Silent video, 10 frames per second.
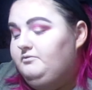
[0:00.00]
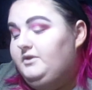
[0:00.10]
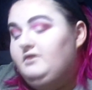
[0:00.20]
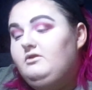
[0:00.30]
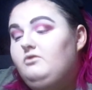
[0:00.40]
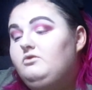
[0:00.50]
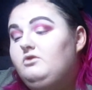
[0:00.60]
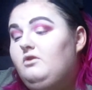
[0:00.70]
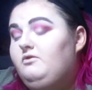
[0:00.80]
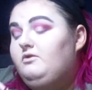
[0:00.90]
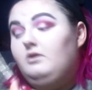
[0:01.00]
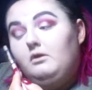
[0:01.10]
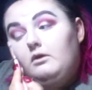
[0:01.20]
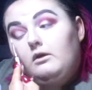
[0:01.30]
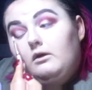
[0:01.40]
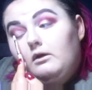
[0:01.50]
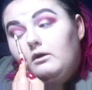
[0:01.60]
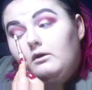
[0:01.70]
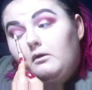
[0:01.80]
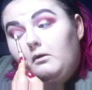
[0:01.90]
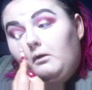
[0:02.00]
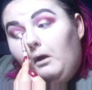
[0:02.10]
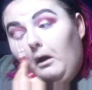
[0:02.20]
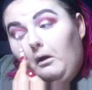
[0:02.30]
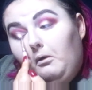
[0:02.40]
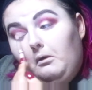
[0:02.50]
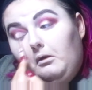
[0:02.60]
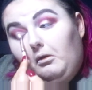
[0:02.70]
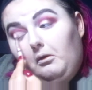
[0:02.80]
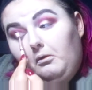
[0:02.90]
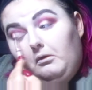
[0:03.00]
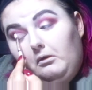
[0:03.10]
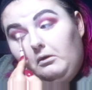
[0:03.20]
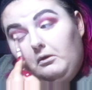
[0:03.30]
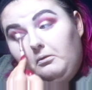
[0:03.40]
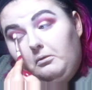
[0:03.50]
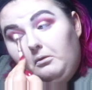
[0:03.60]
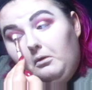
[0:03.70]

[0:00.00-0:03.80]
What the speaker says: They're so soft. This colour is so soft.